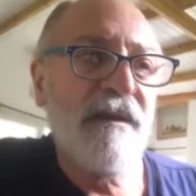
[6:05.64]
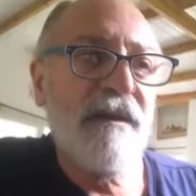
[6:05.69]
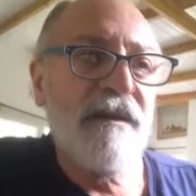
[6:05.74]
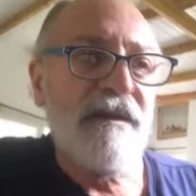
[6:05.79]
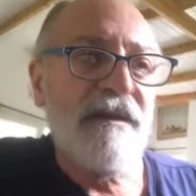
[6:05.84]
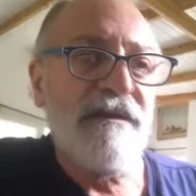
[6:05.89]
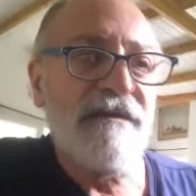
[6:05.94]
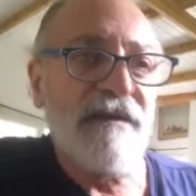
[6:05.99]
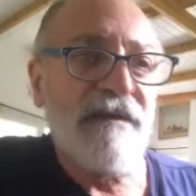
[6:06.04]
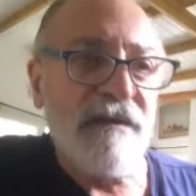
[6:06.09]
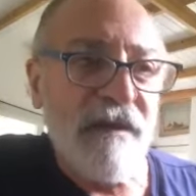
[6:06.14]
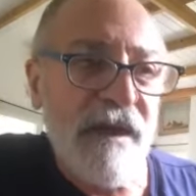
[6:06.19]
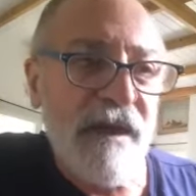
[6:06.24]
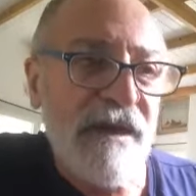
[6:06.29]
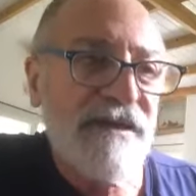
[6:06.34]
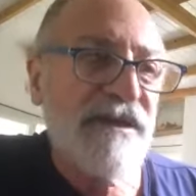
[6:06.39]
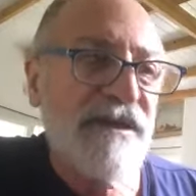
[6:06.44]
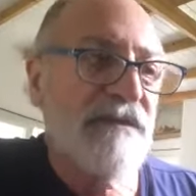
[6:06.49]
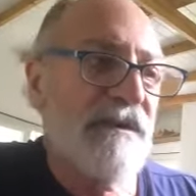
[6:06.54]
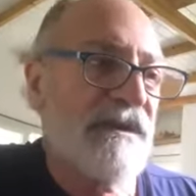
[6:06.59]

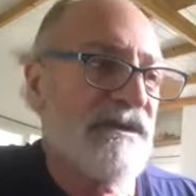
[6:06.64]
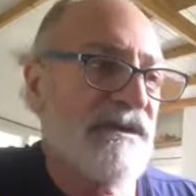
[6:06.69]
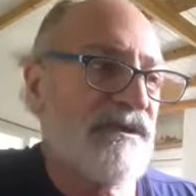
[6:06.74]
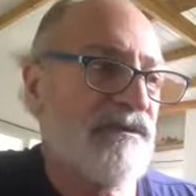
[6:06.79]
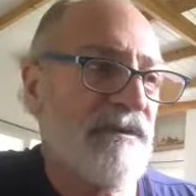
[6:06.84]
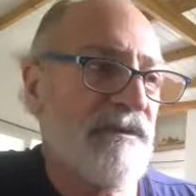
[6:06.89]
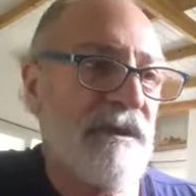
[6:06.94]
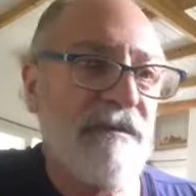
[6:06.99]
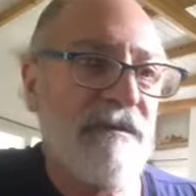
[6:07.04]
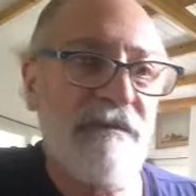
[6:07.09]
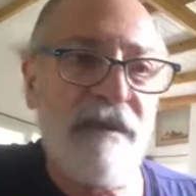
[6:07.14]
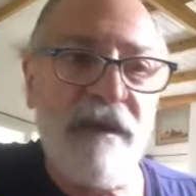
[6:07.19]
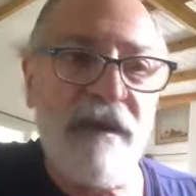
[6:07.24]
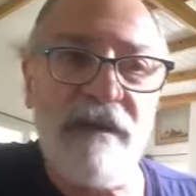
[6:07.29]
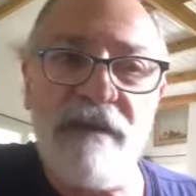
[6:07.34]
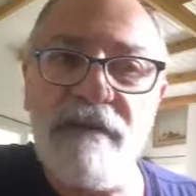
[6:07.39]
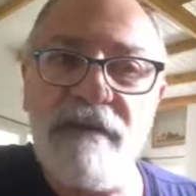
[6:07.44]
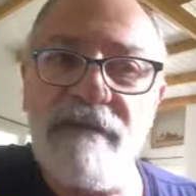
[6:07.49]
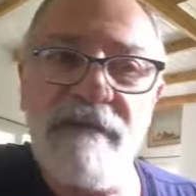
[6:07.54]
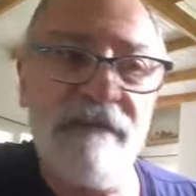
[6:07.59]
international swim,
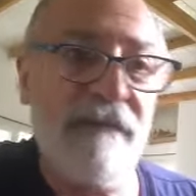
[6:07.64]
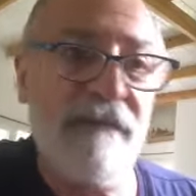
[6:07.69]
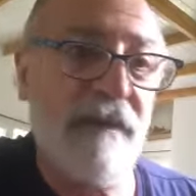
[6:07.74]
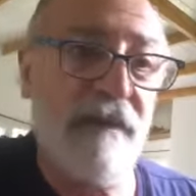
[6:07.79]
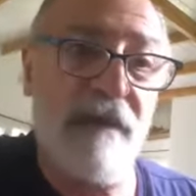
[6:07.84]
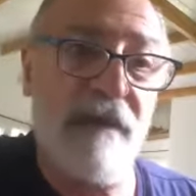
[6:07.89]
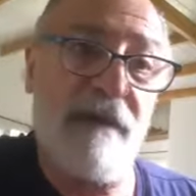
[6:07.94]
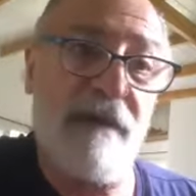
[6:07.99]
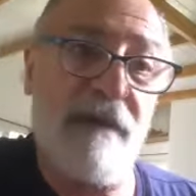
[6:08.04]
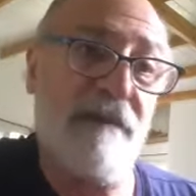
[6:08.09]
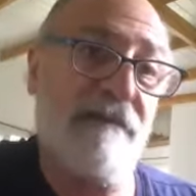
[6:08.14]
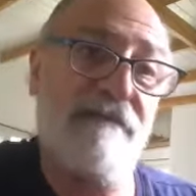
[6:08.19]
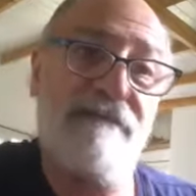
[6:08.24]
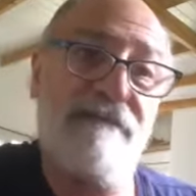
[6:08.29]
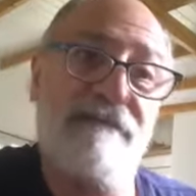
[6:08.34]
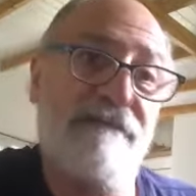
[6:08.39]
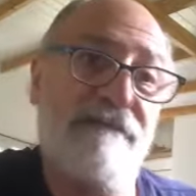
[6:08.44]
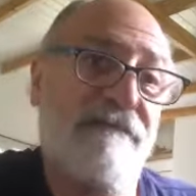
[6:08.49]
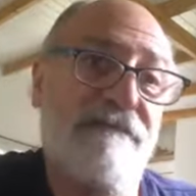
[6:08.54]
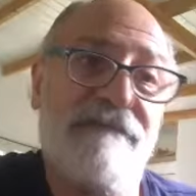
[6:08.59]
and
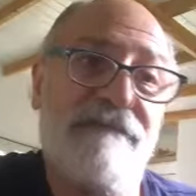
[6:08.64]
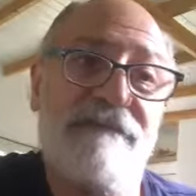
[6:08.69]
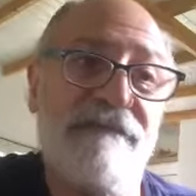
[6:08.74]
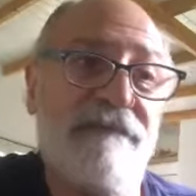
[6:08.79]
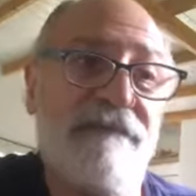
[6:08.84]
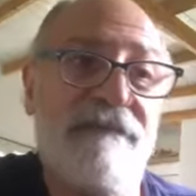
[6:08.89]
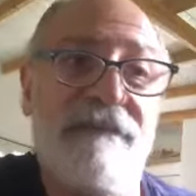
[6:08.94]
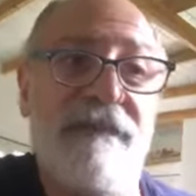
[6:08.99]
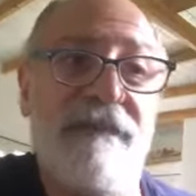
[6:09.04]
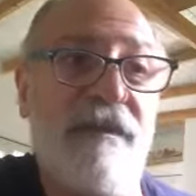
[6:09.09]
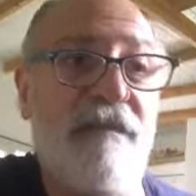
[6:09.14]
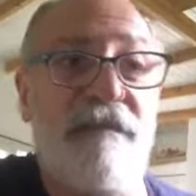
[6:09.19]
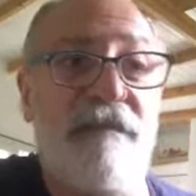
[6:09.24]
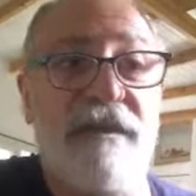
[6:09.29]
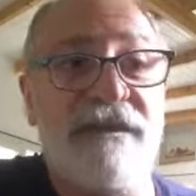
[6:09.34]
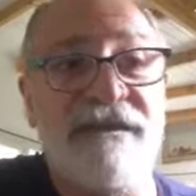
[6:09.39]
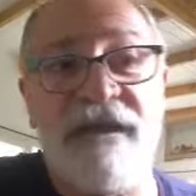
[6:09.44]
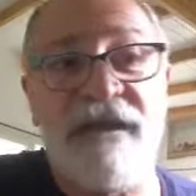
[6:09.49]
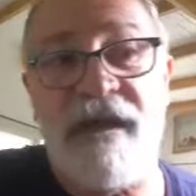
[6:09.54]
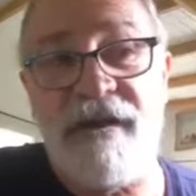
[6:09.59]

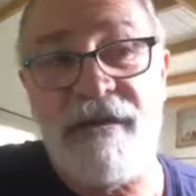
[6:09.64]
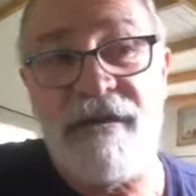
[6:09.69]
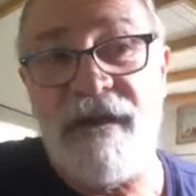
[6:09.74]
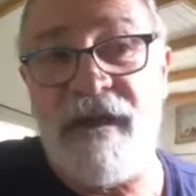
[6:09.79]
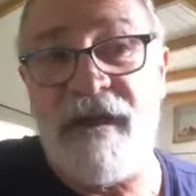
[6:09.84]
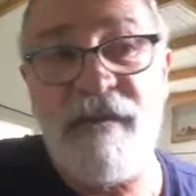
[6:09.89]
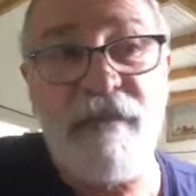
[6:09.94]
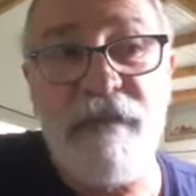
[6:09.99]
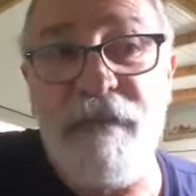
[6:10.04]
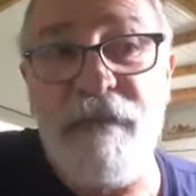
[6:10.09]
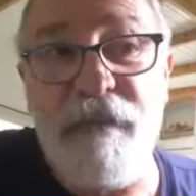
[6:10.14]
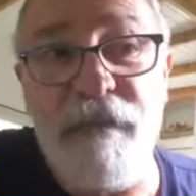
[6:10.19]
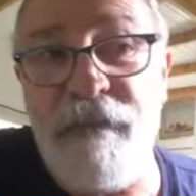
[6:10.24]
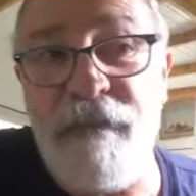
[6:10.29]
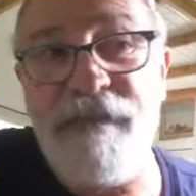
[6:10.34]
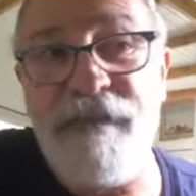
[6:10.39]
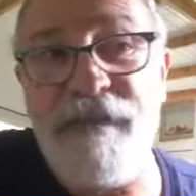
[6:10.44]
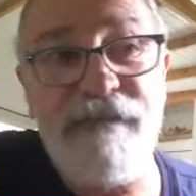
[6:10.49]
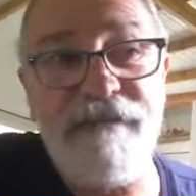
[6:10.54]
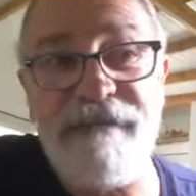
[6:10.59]
beside that
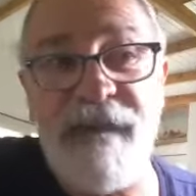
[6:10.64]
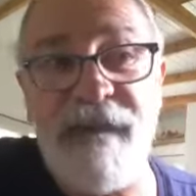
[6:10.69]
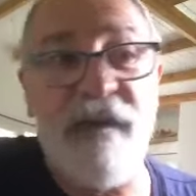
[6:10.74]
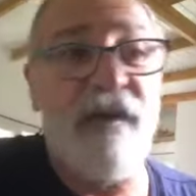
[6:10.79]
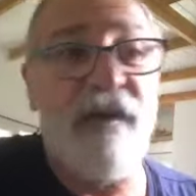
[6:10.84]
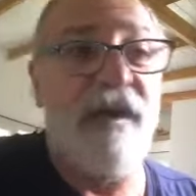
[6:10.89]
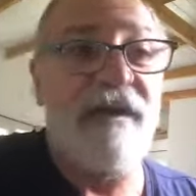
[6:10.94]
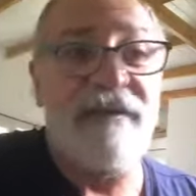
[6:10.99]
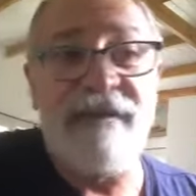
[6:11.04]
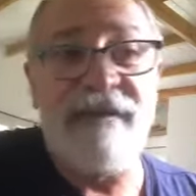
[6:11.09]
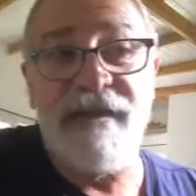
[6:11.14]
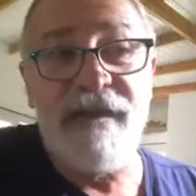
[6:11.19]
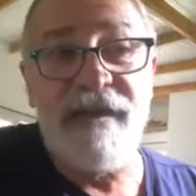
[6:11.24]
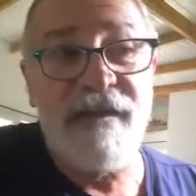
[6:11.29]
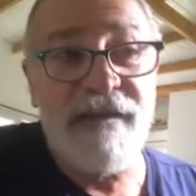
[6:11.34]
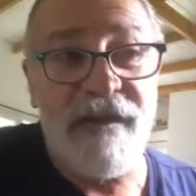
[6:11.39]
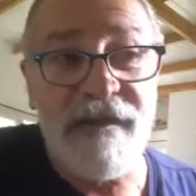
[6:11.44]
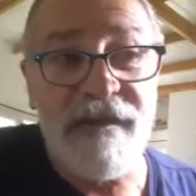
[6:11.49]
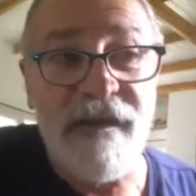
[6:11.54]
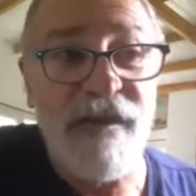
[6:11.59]
great thing
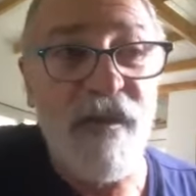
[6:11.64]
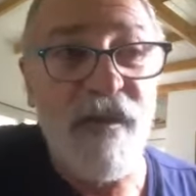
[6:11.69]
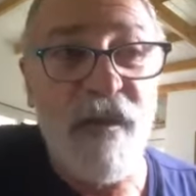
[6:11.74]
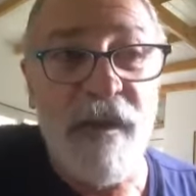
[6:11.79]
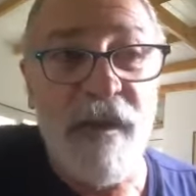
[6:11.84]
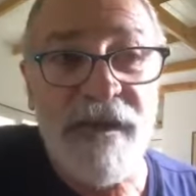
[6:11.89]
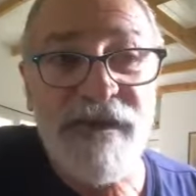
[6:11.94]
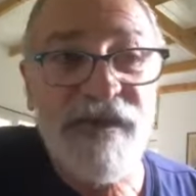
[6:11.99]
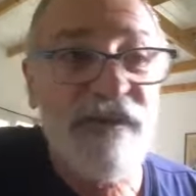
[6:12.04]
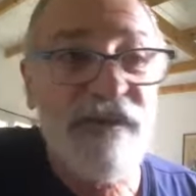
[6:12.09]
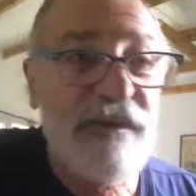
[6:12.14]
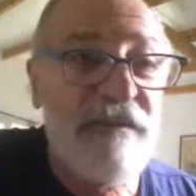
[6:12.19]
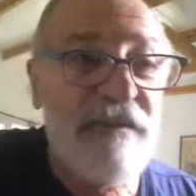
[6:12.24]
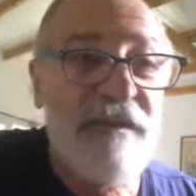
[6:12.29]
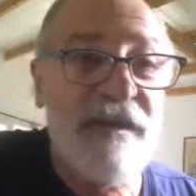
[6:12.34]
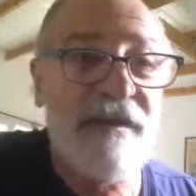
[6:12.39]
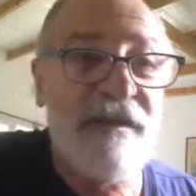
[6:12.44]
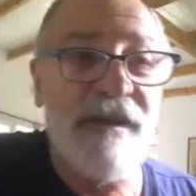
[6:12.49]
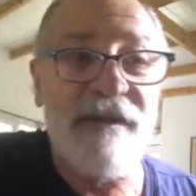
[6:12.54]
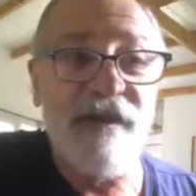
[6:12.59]
that it was
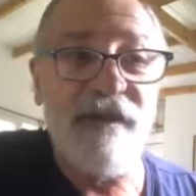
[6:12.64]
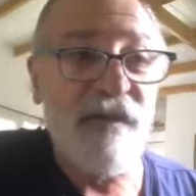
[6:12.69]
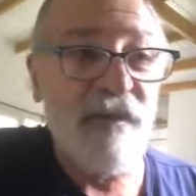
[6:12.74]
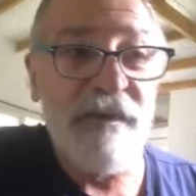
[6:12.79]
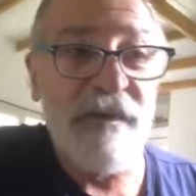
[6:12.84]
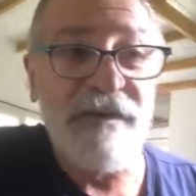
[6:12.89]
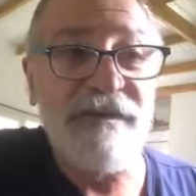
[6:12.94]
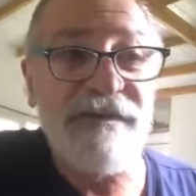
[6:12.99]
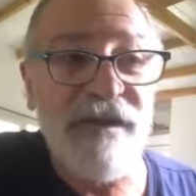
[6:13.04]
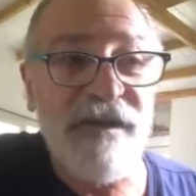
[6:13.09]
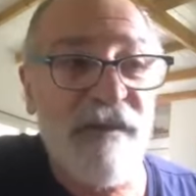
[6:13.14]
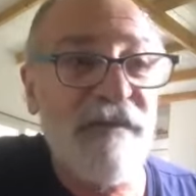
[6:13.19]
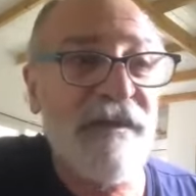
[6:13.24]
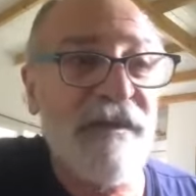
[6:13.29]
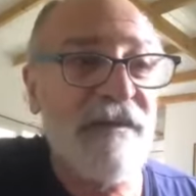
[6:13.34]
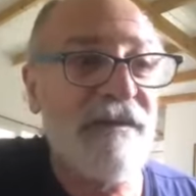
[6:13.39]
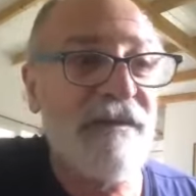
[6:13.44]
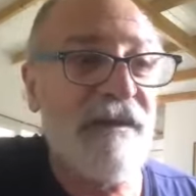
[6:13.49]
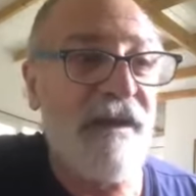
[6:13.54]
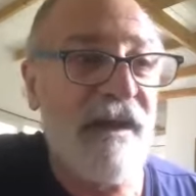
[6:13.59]
swimming and doing
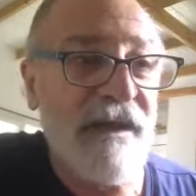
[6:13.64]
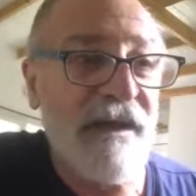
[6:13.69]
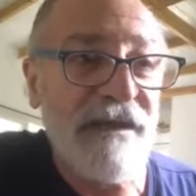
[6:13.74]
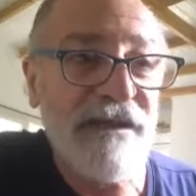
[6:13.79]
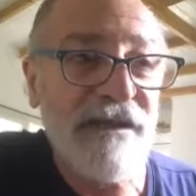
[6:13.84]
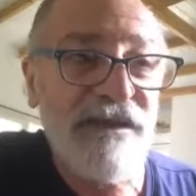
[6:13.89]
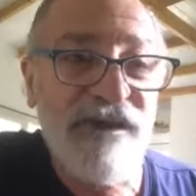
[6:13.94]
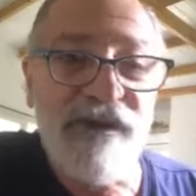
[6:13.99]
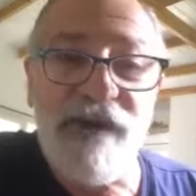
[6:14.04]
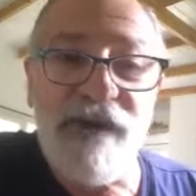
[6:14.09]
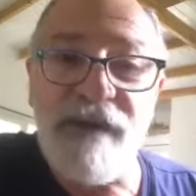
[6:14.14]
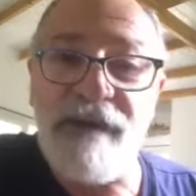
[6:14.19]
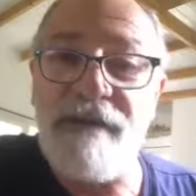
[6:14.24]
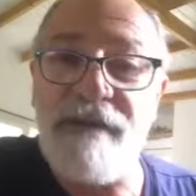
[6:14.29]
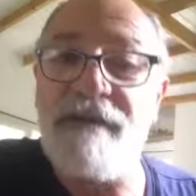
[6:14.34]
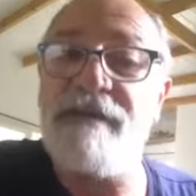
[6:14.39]
something that I enjoyed,